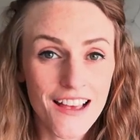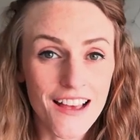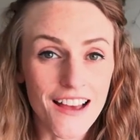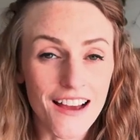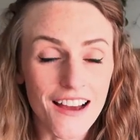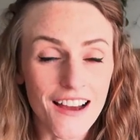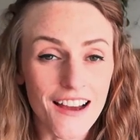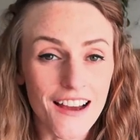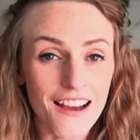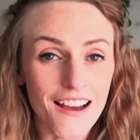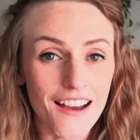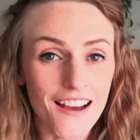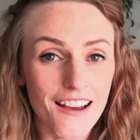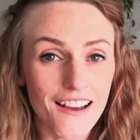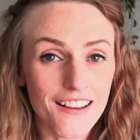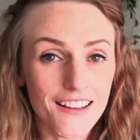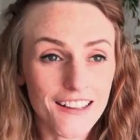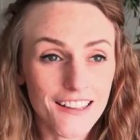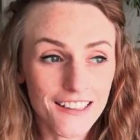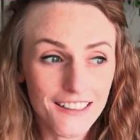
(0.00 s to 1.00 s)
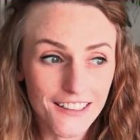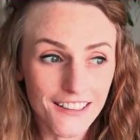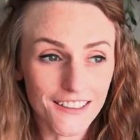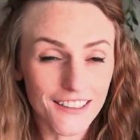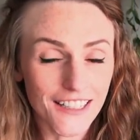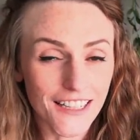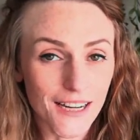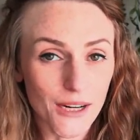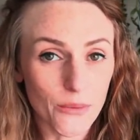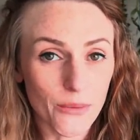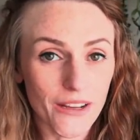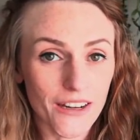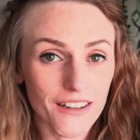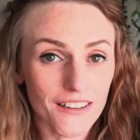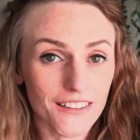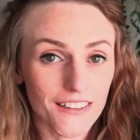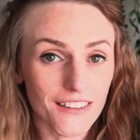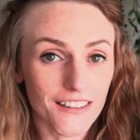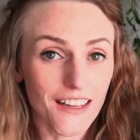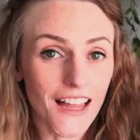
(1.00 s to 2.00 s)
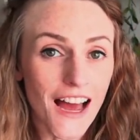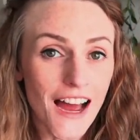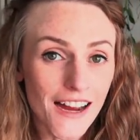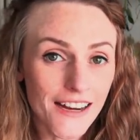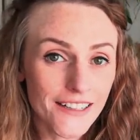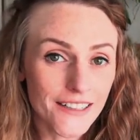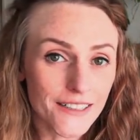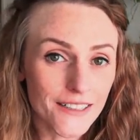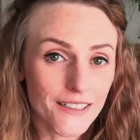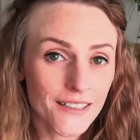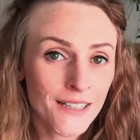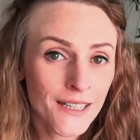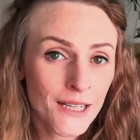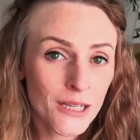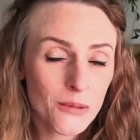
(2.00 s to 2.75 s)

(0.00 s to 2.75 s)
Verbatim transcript: Uh, clearly, I went a little higher